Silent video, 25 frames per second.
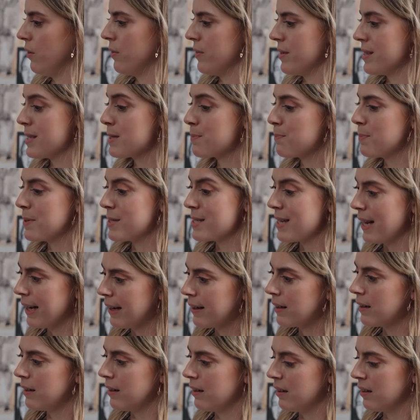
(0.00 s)
on this
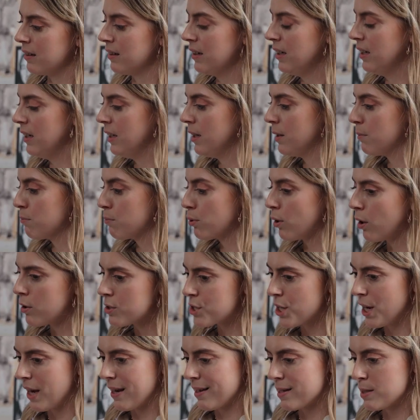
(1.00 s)
particular
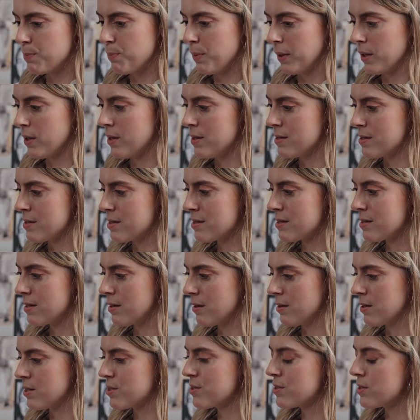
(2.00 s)
project, because
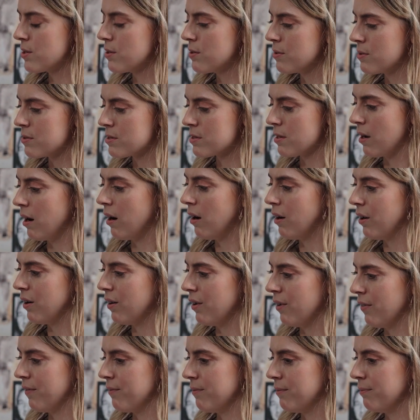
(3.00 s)
the suits
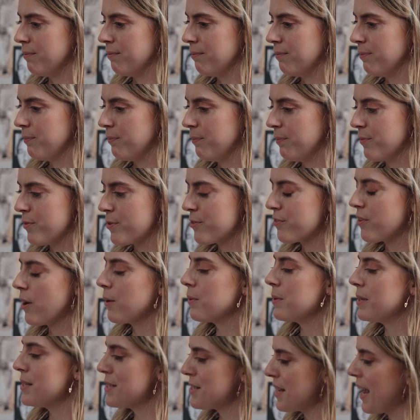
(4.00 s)
are
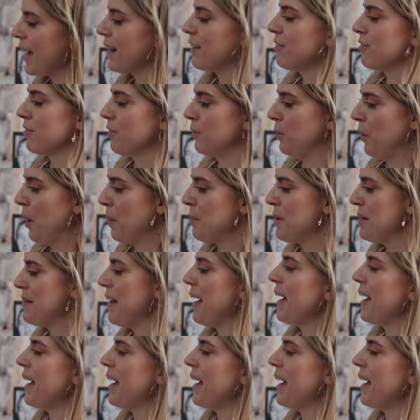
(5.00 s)
so integral. I mean,